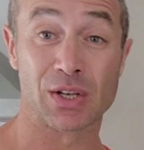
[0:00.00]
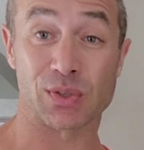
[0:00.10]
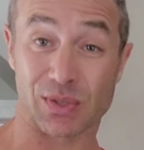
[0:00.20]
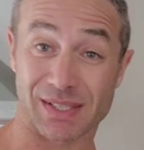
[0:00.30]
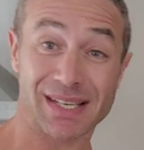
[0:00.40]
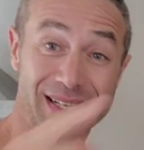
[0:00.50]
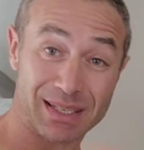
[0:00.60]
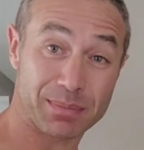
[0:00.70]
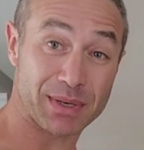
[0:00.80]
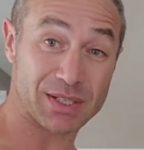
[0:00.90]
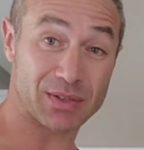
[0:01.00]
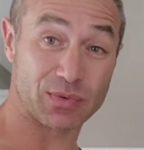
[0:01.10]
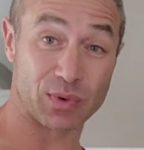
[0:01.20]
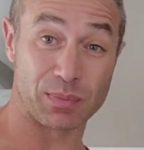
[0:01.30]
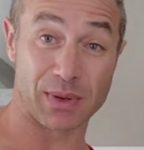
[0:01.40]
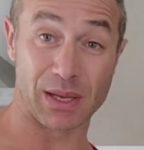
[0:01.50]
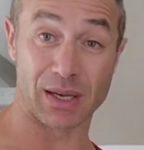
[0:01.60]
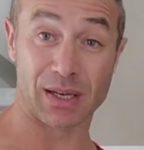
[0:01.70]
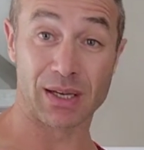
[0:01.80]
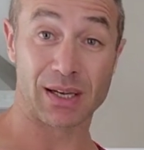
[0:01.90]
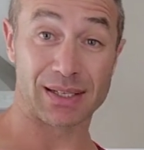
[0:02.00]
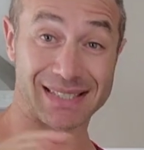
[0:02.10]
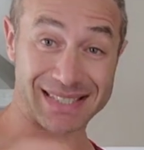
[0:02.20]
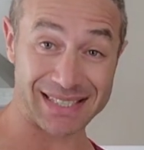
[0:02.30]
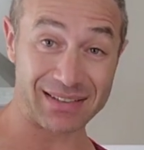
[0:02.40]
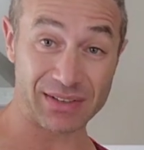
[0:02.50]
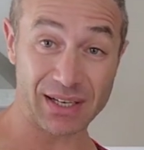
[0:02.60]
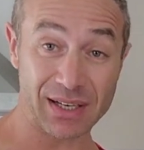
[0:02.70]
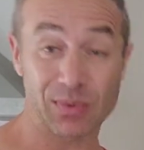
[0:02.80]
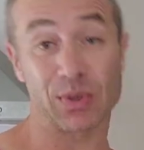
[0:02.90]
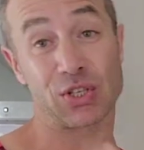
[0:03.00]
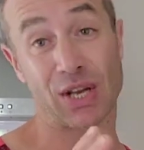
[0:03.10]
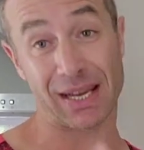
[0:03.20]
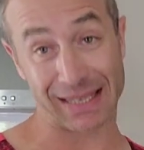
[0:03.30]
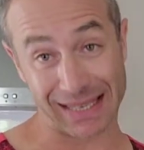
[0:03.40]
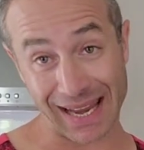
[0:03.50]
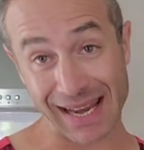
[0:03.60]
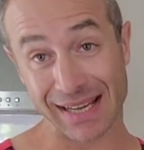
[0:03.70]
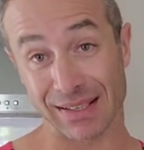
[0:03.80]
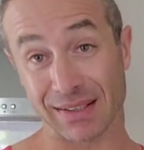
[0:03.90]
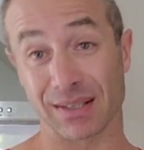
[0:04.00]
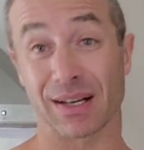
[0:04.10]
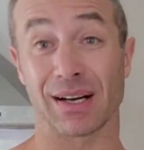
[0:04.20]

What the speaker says: So second best would be stevia, which again,